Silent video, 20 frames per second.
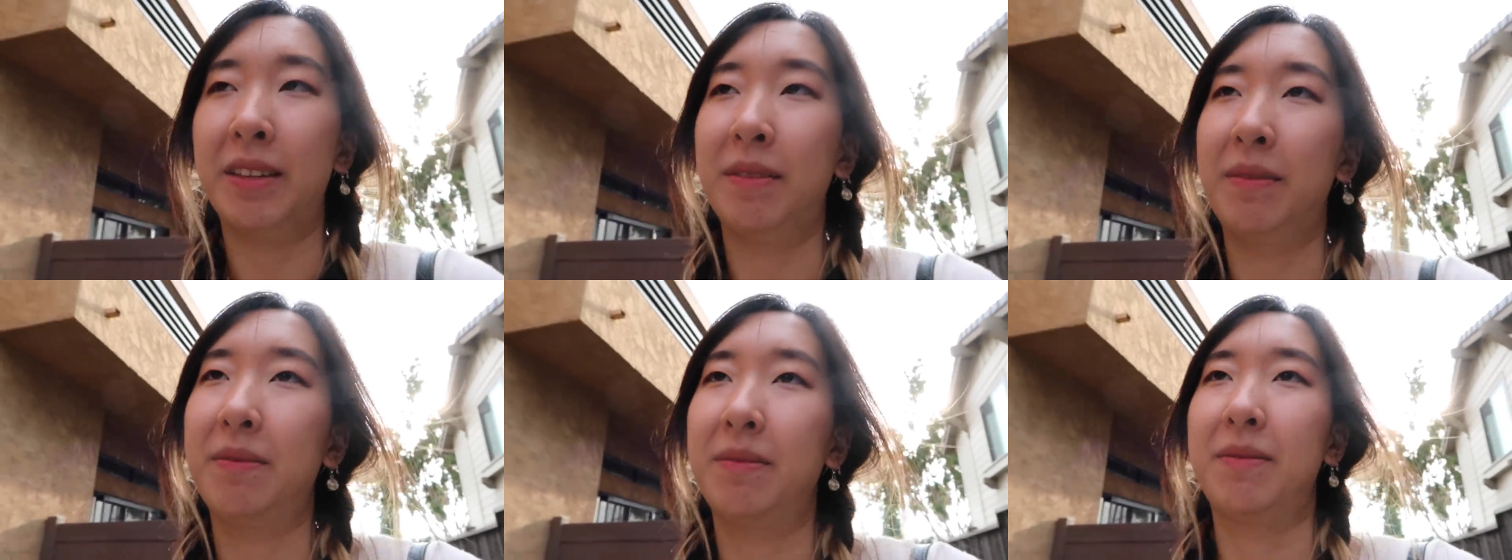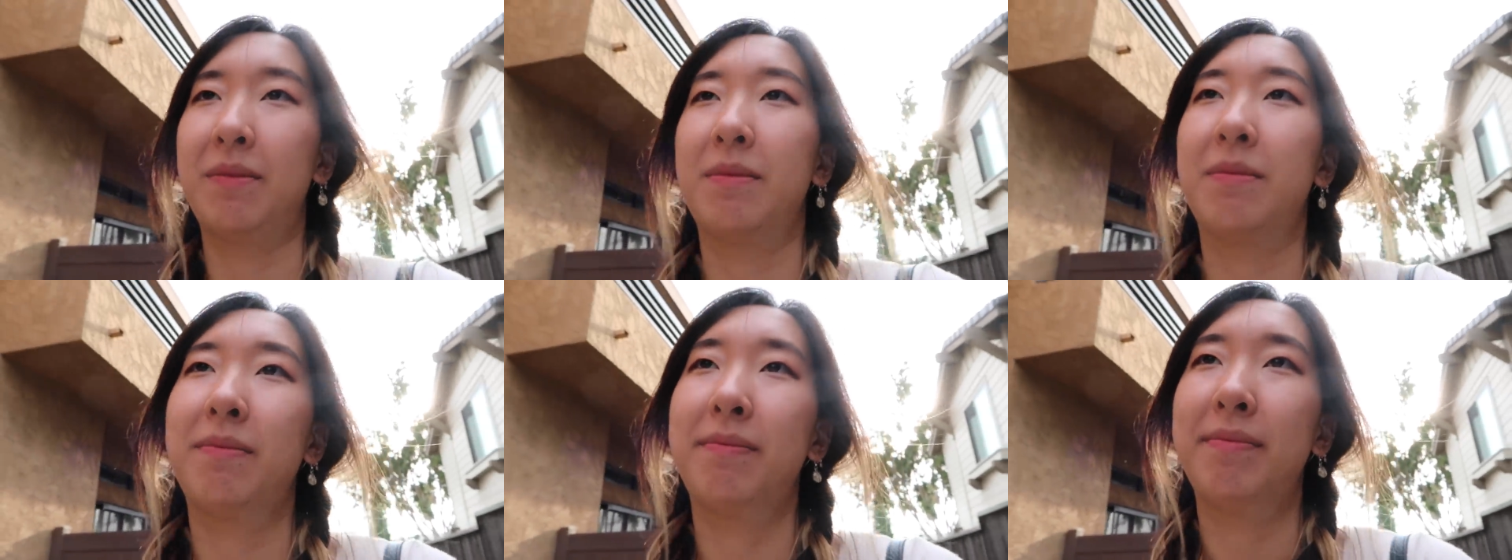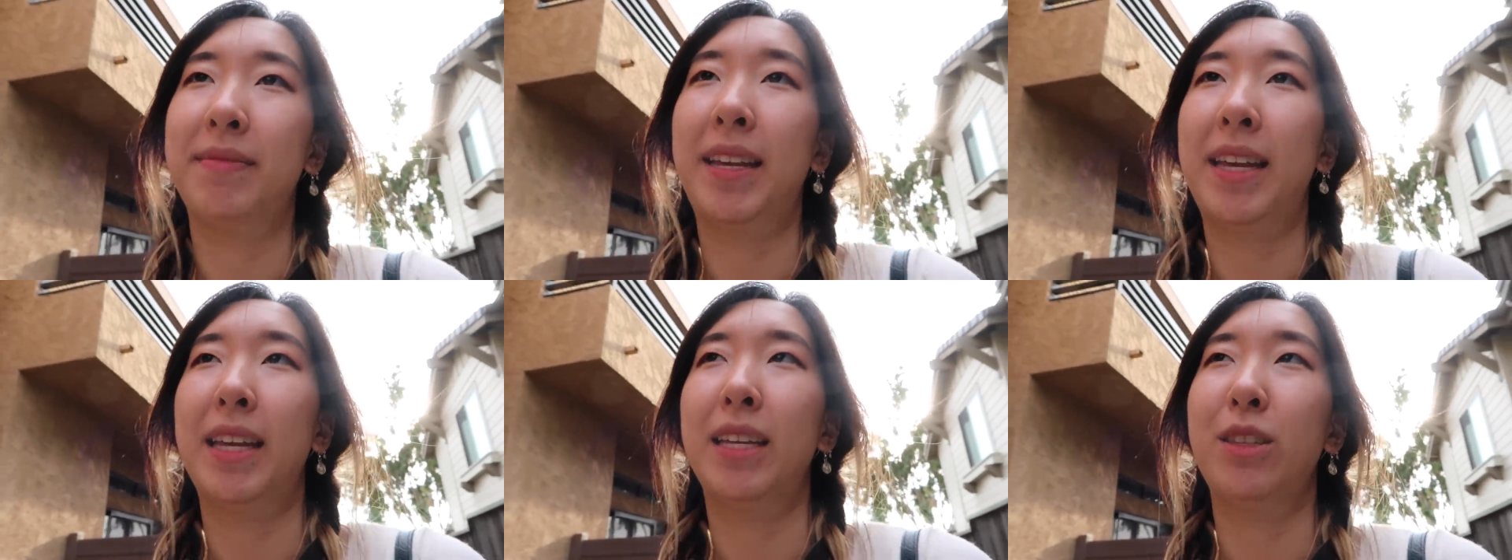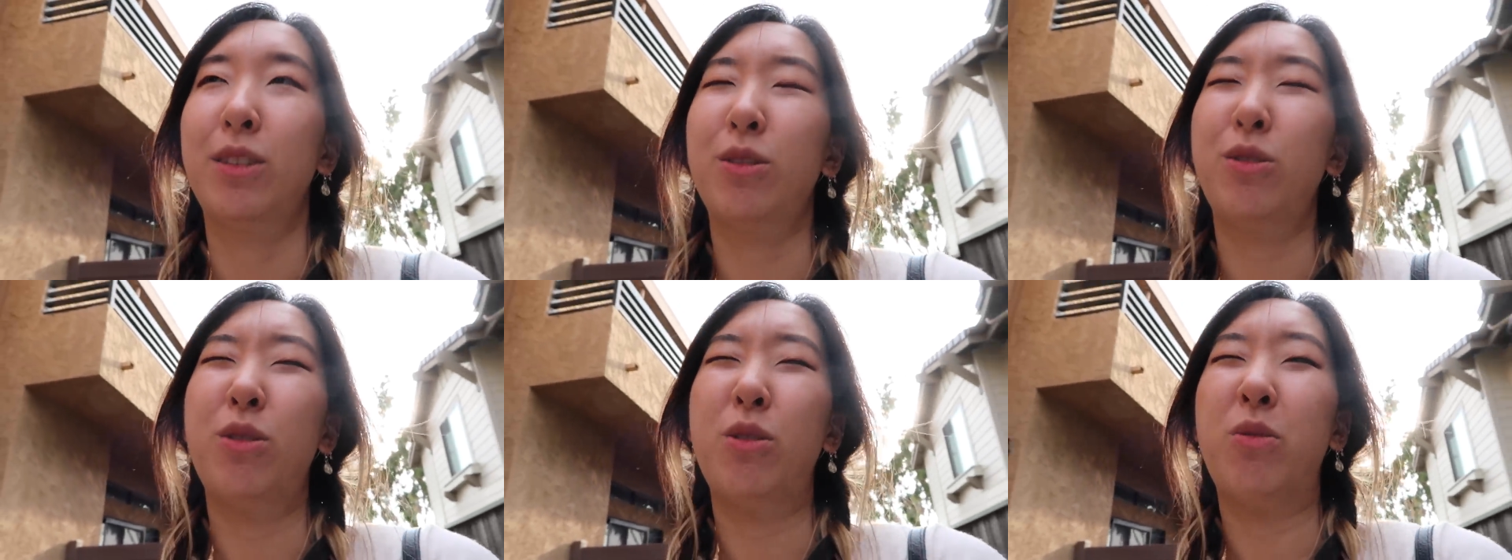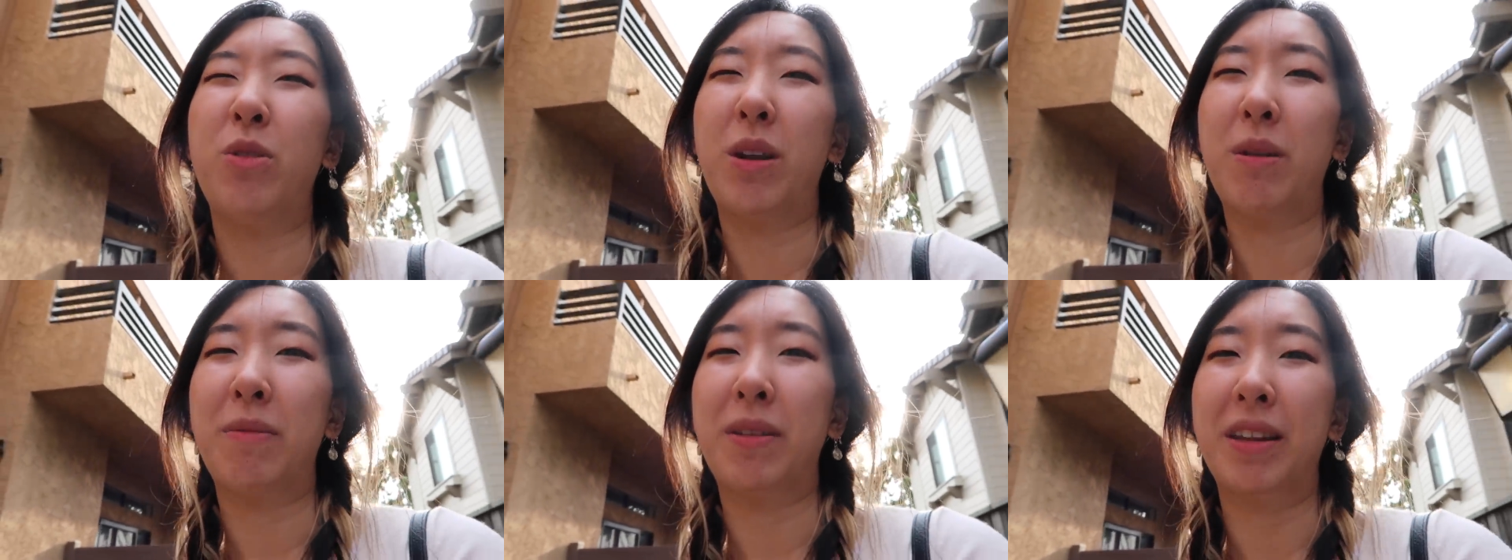I don't know
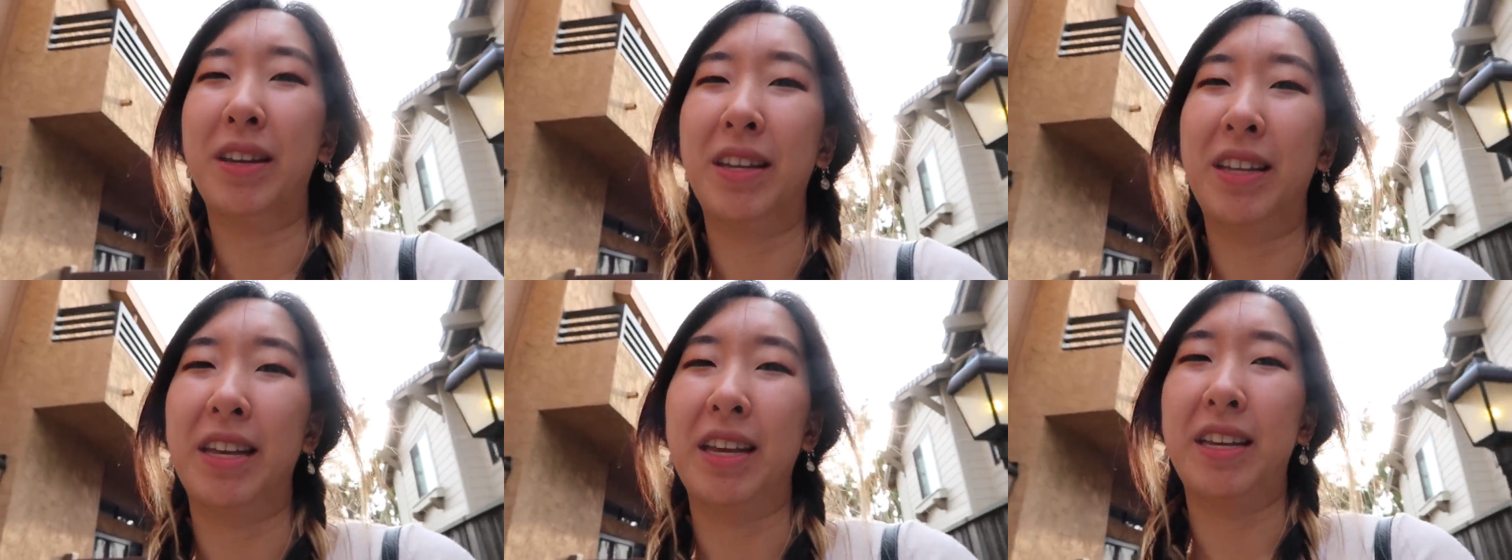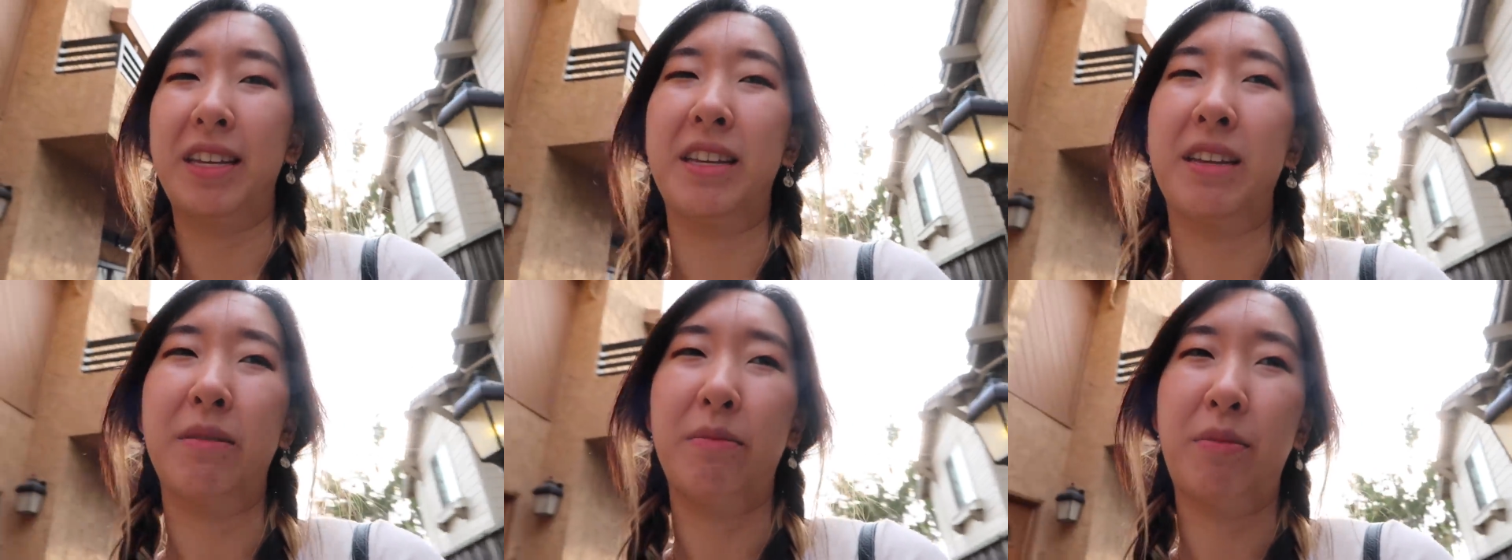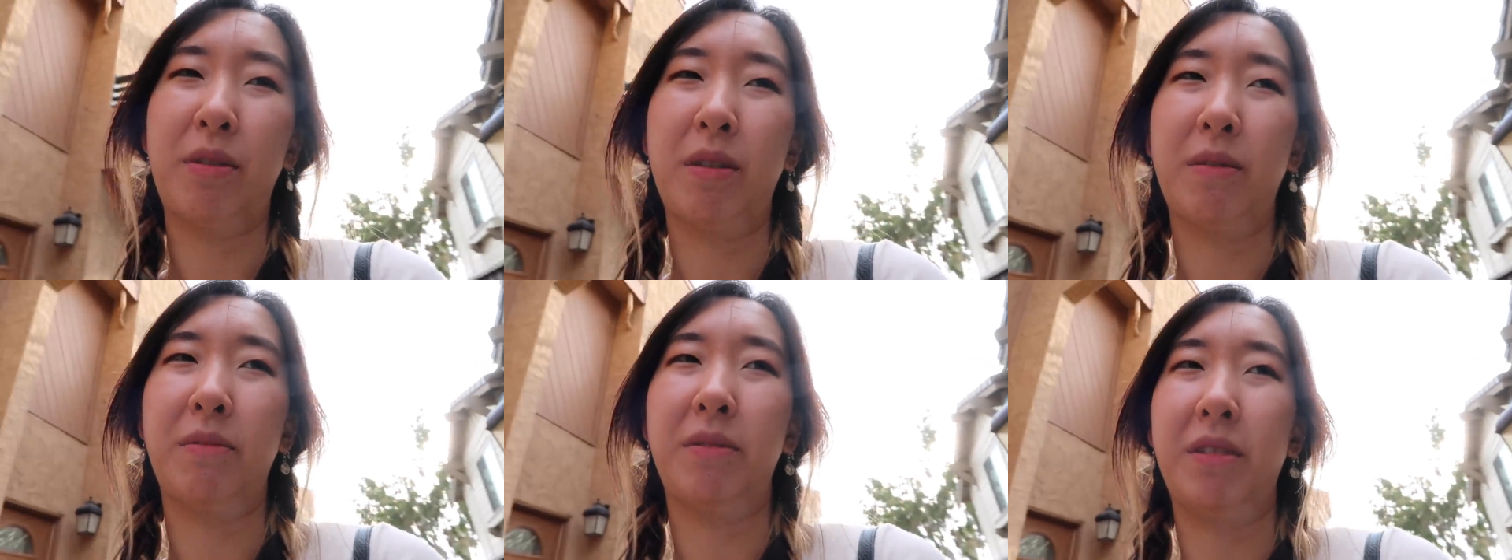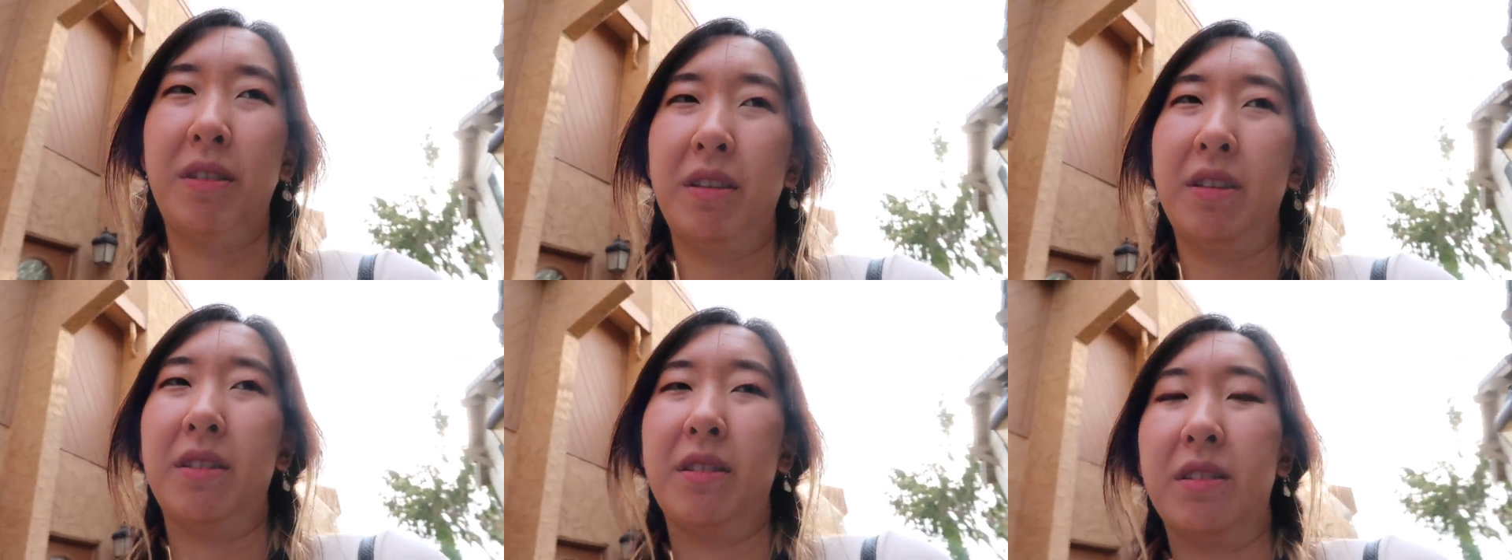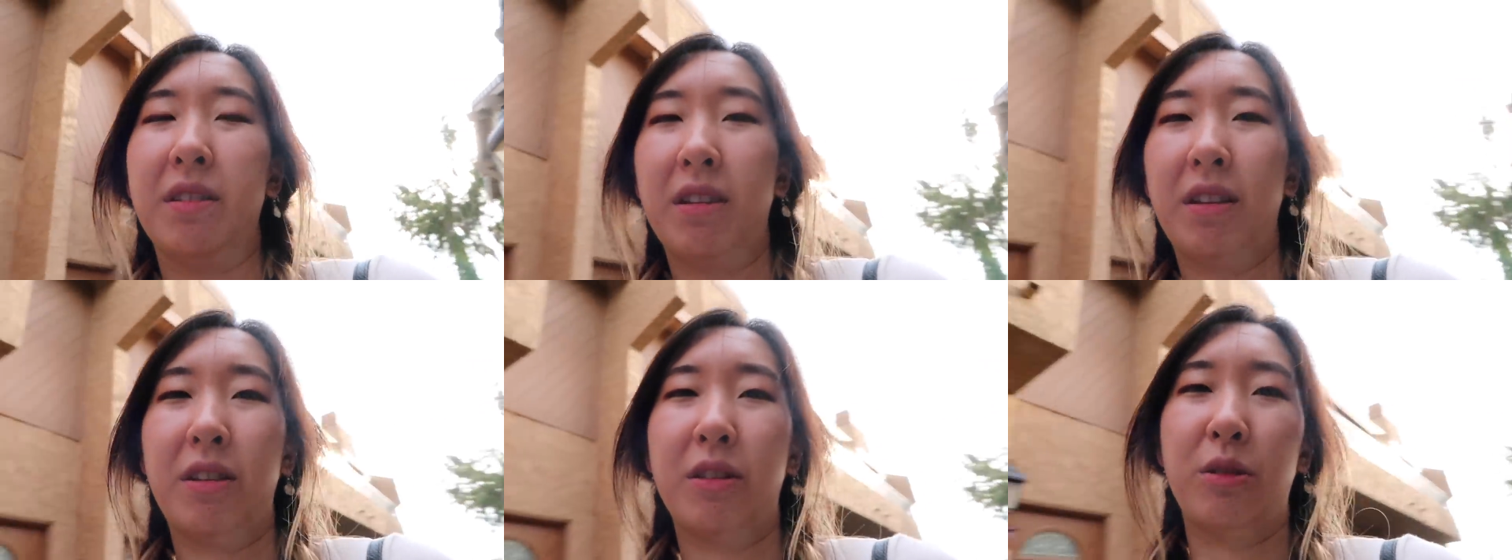what I'm gonna get yet, probably
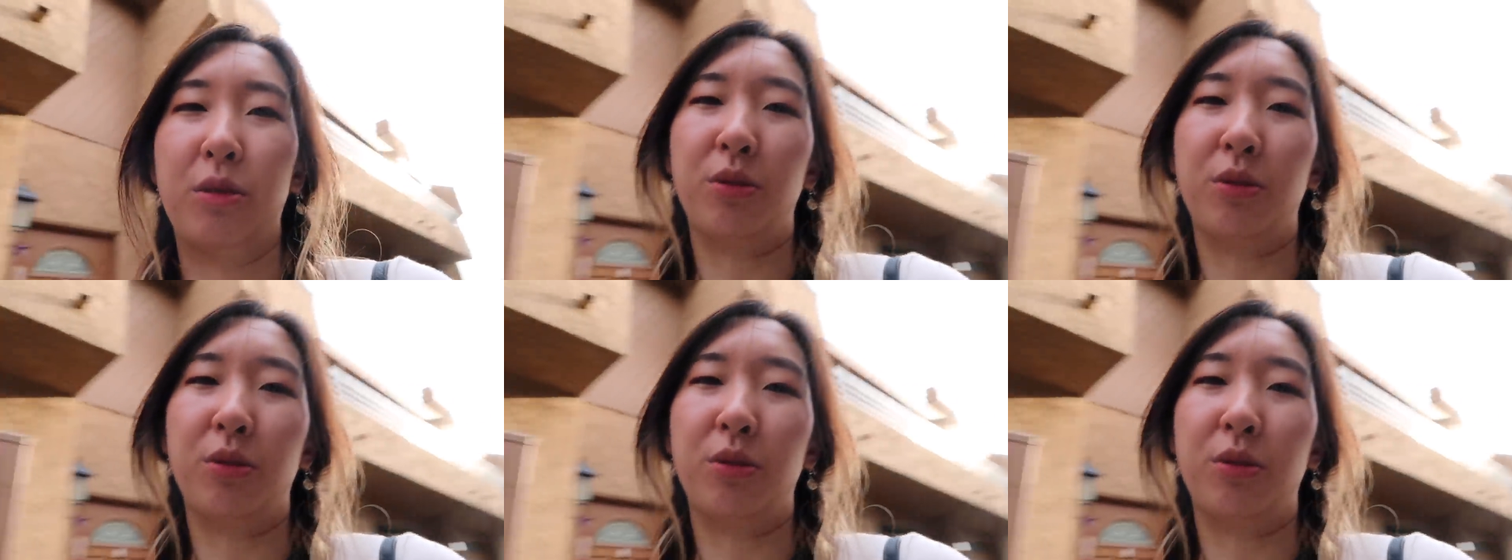a lot of